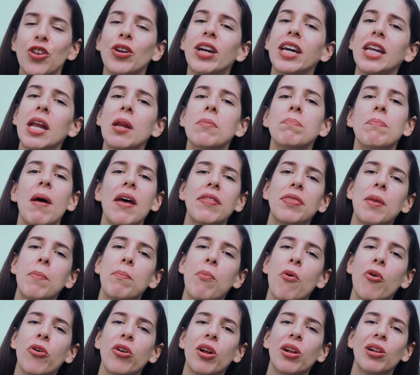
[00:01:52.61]
you can embed the
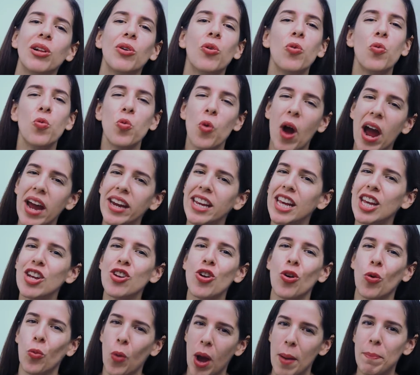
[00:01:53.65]
portal right in
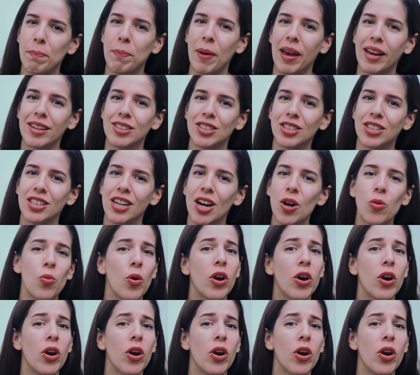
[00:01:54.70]
your webpage,